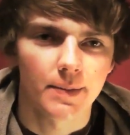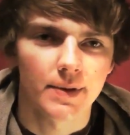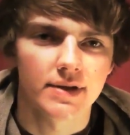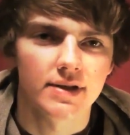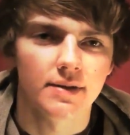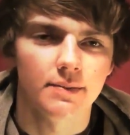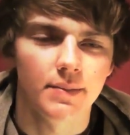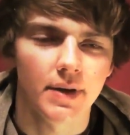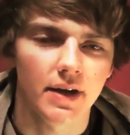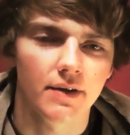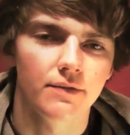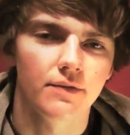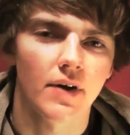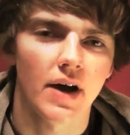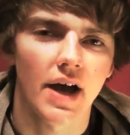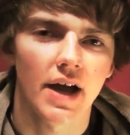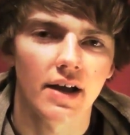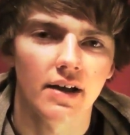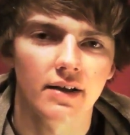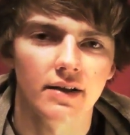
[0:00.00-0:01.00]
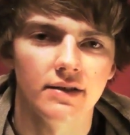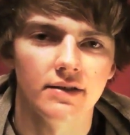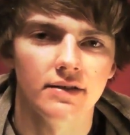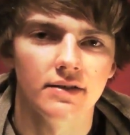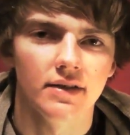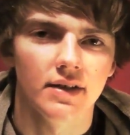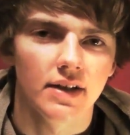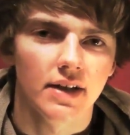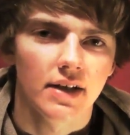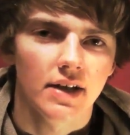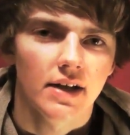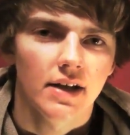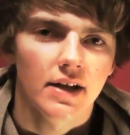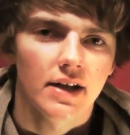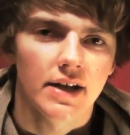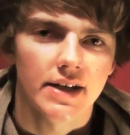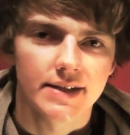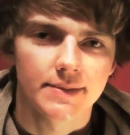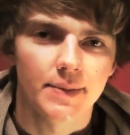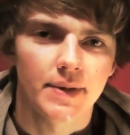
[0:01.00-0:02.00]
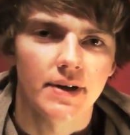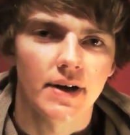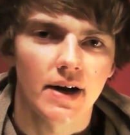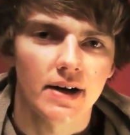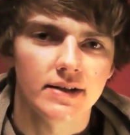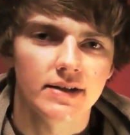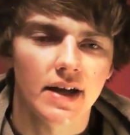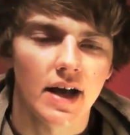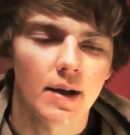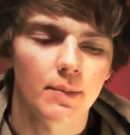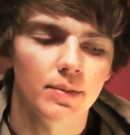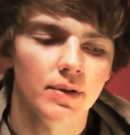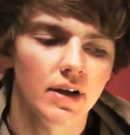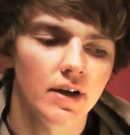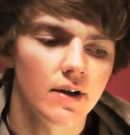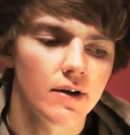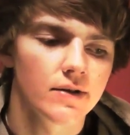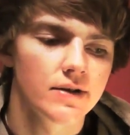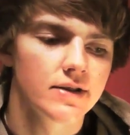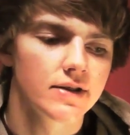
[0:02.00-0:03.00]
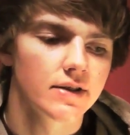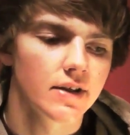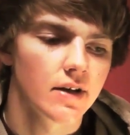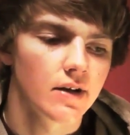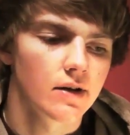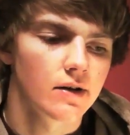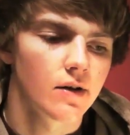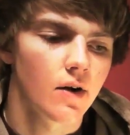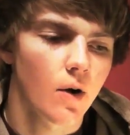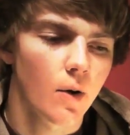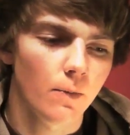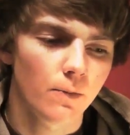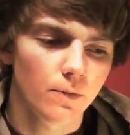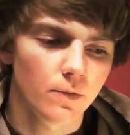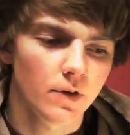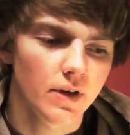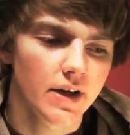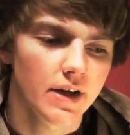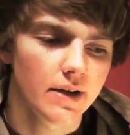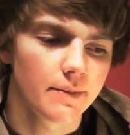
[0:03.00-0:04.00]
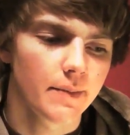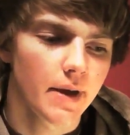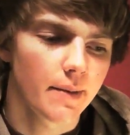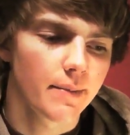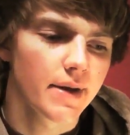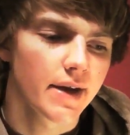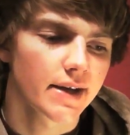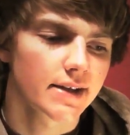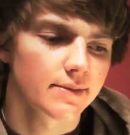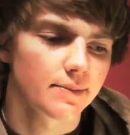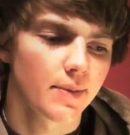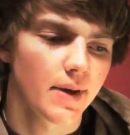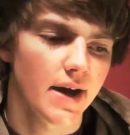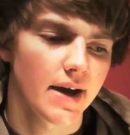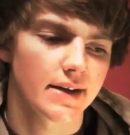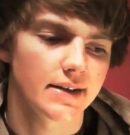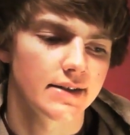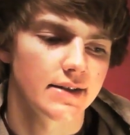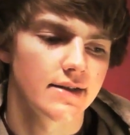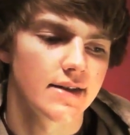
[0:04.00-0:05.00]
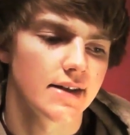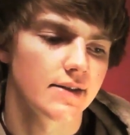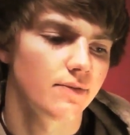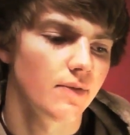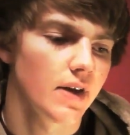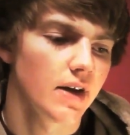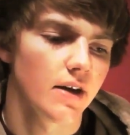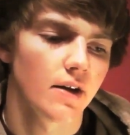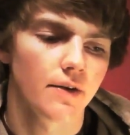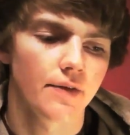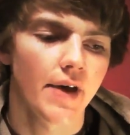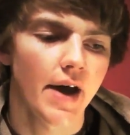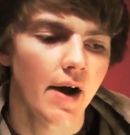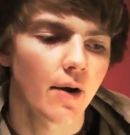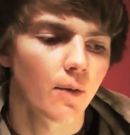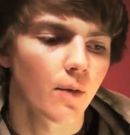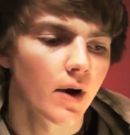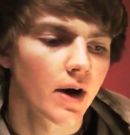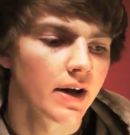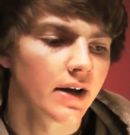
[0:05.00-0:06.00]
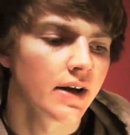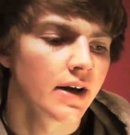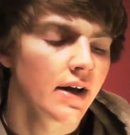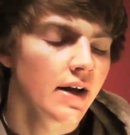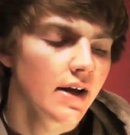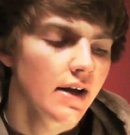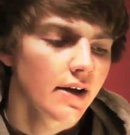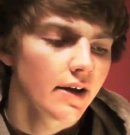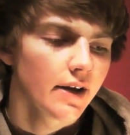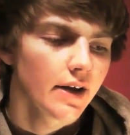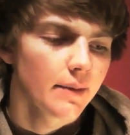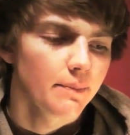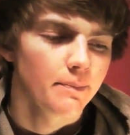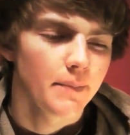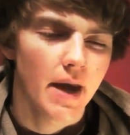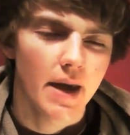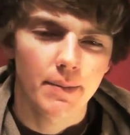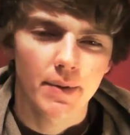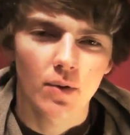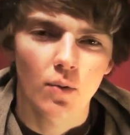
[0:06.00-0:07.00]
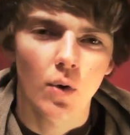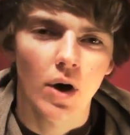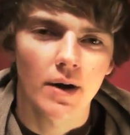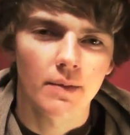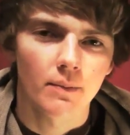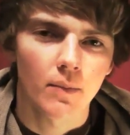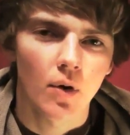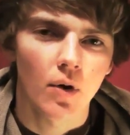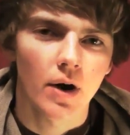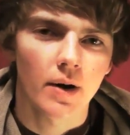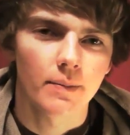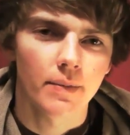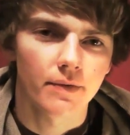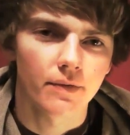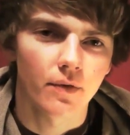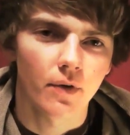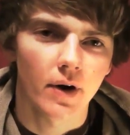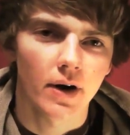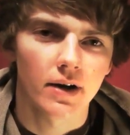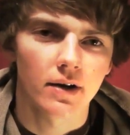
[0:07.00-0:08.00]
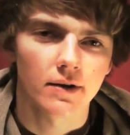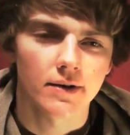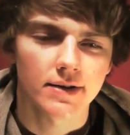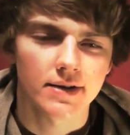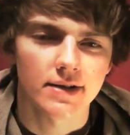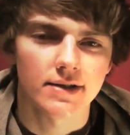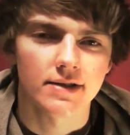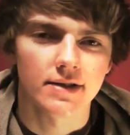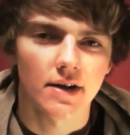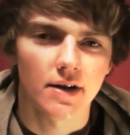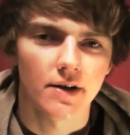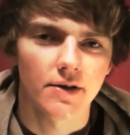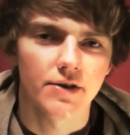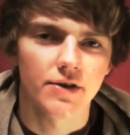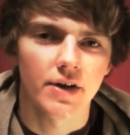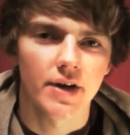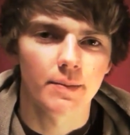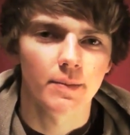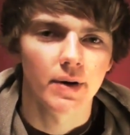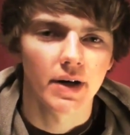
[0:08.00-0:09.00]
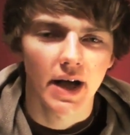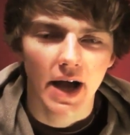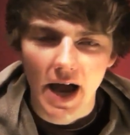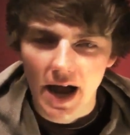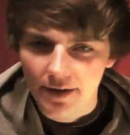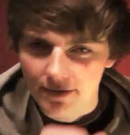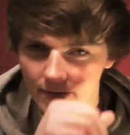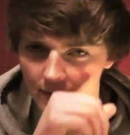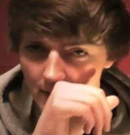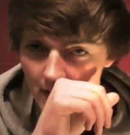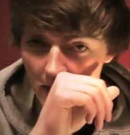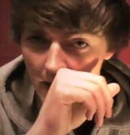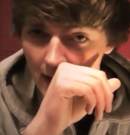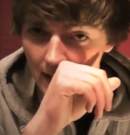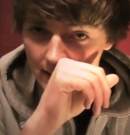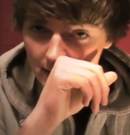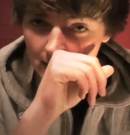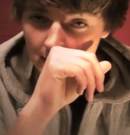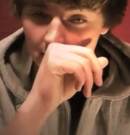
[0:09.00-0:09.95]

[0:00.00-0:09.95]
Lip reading: It's a big file and it's been hard to upload, so hopefully maybe expect this video, that one, maybe one more before I go into surgery, but after that